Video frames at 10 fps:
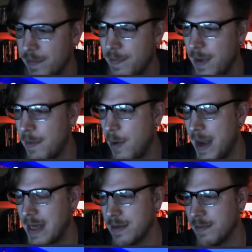a, a
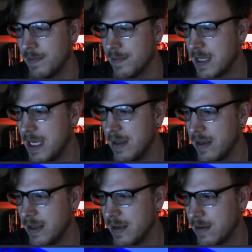momentum
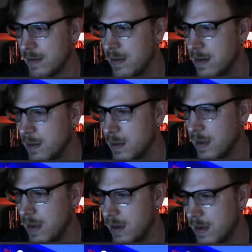killing
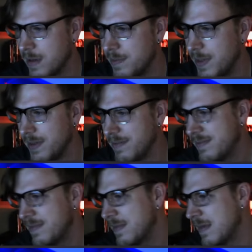slog, but
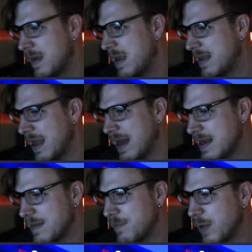that
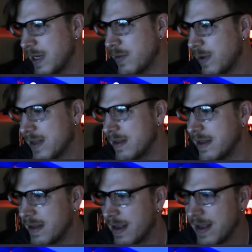ended pretty
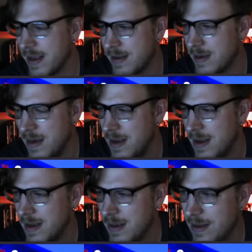quickly. Like it,
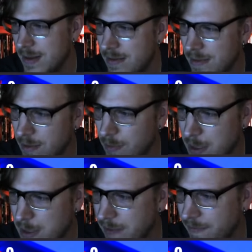the
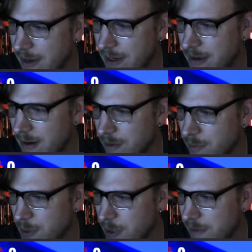rest of the fight
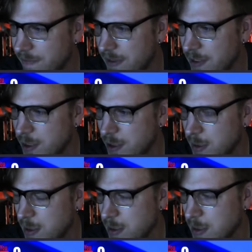card was all
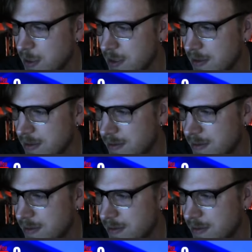finishes. It's just